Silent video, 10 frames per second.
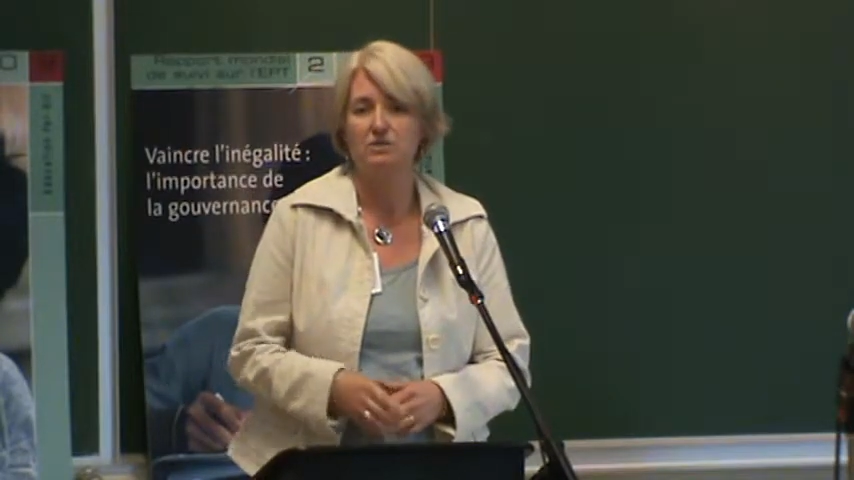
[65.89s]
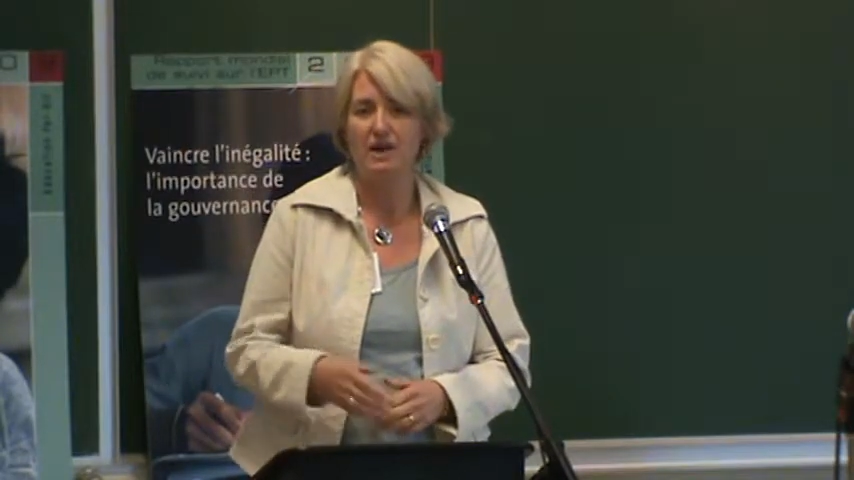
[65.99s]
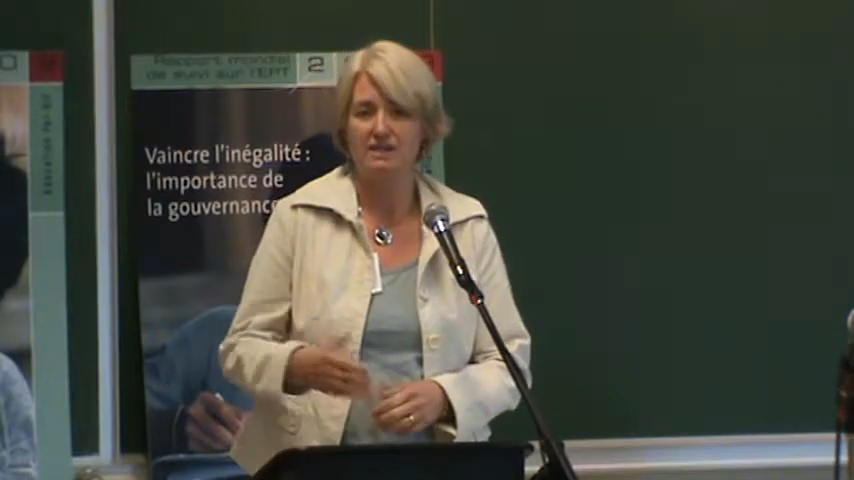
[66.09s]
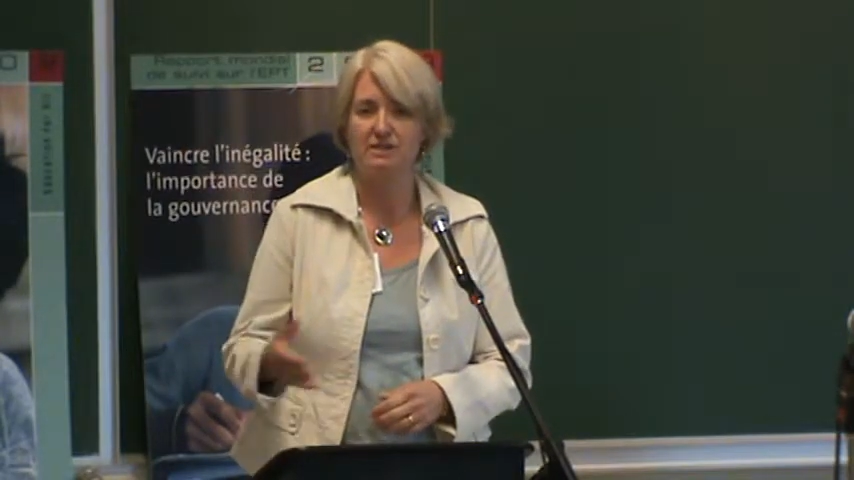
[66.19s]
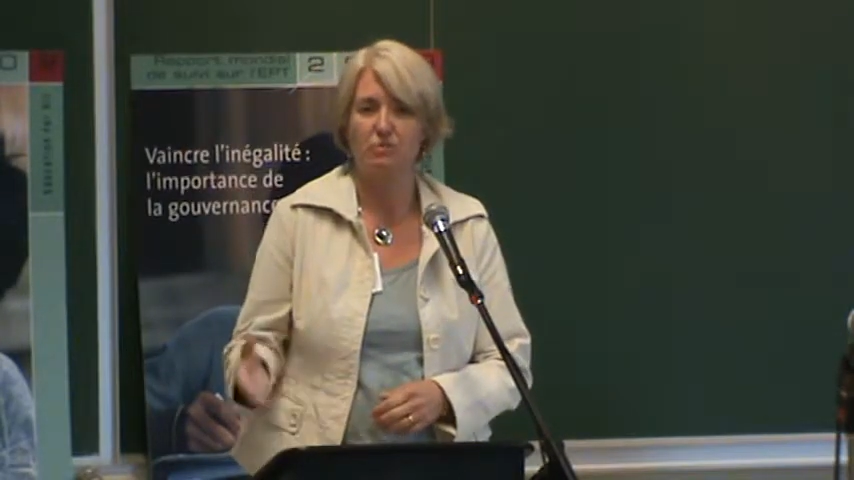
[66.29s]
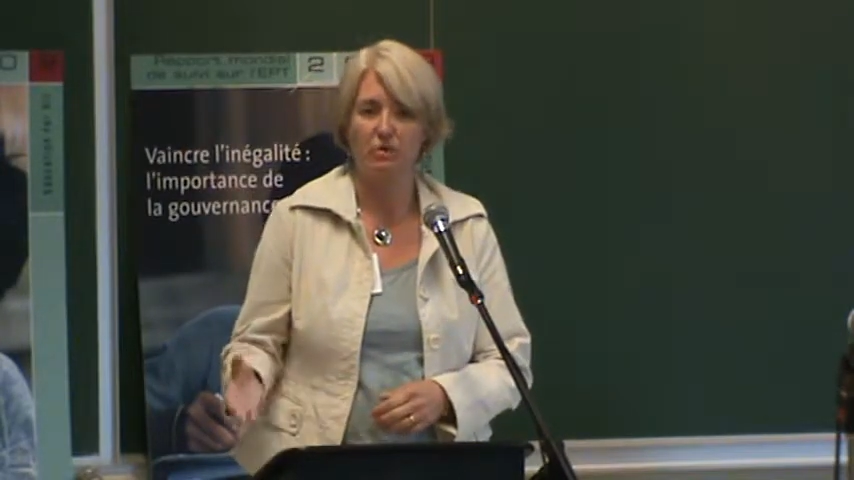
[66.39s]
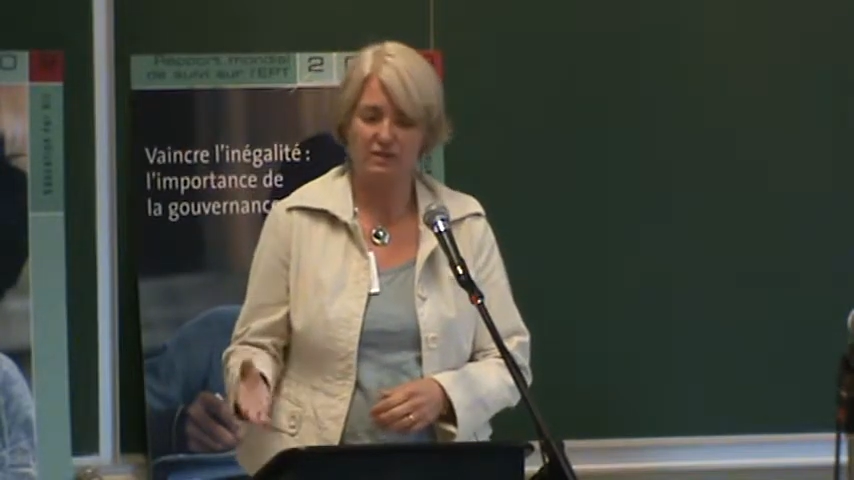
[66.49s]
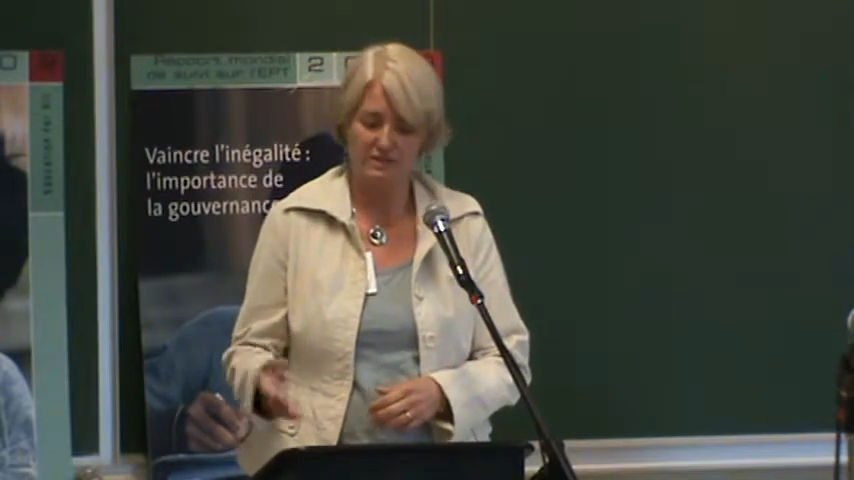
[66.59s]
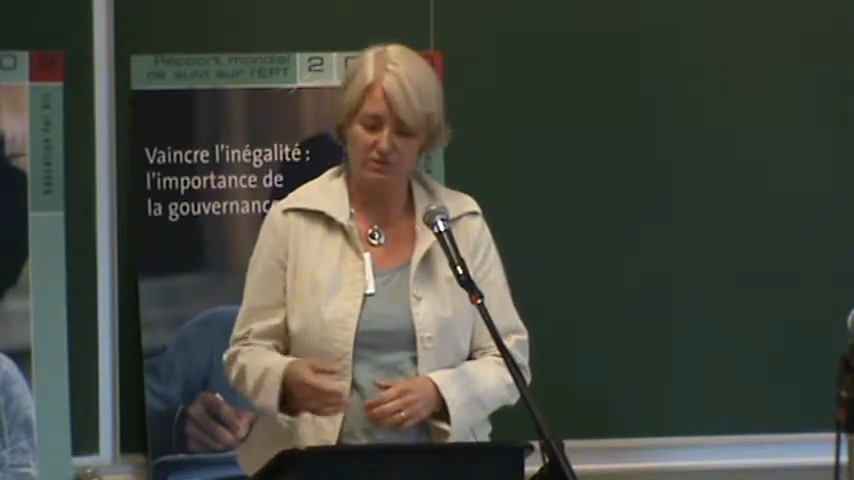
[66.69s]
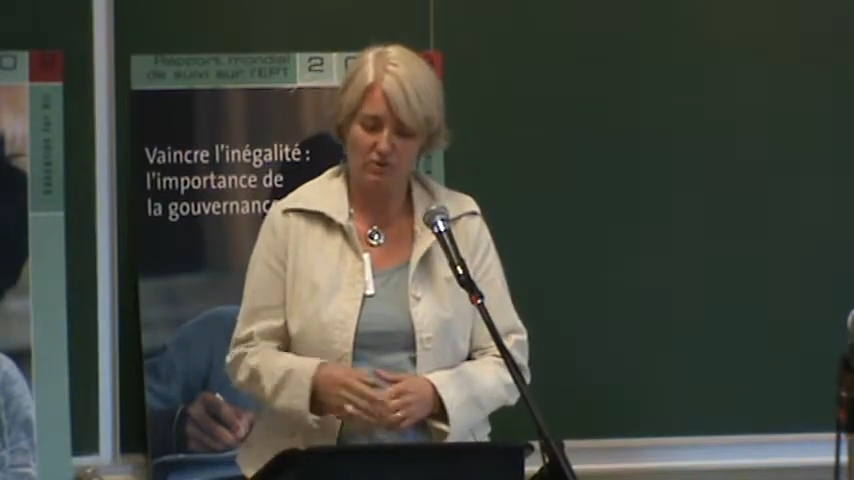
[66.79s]
try to support
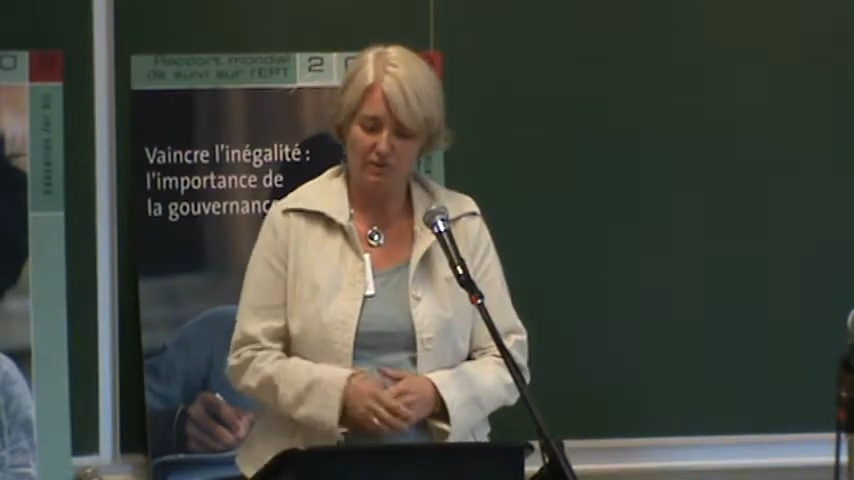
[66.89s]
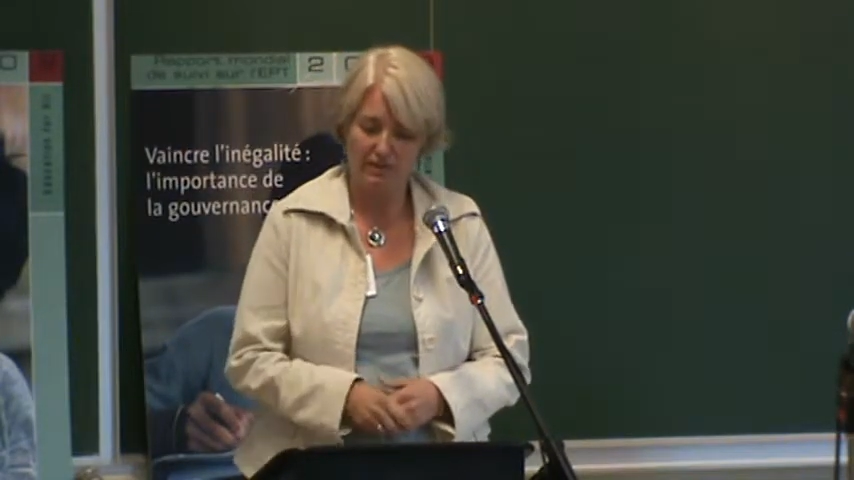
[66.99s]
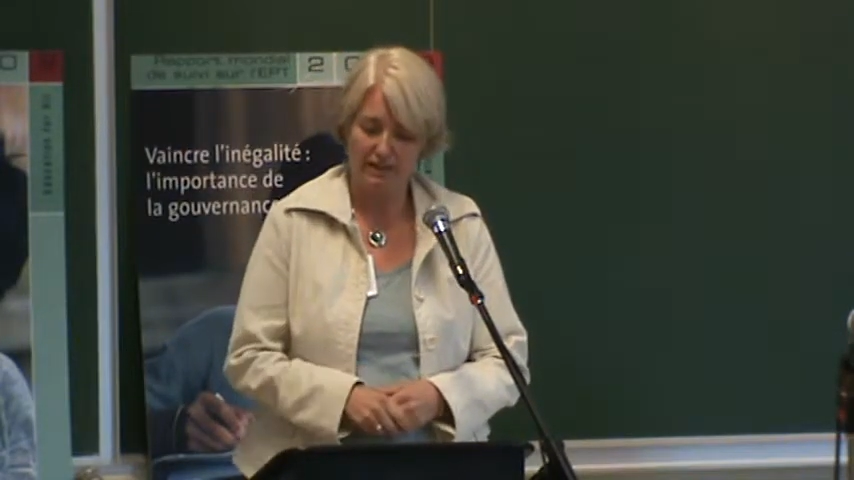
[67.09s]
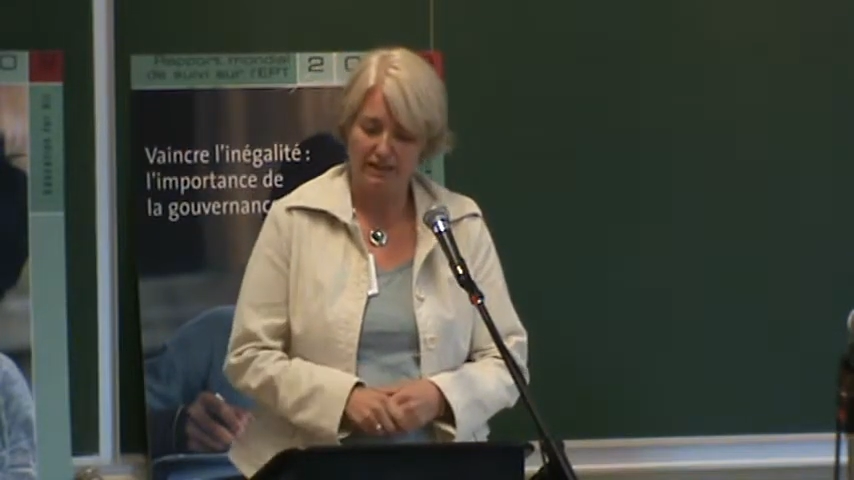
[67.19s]
this goal.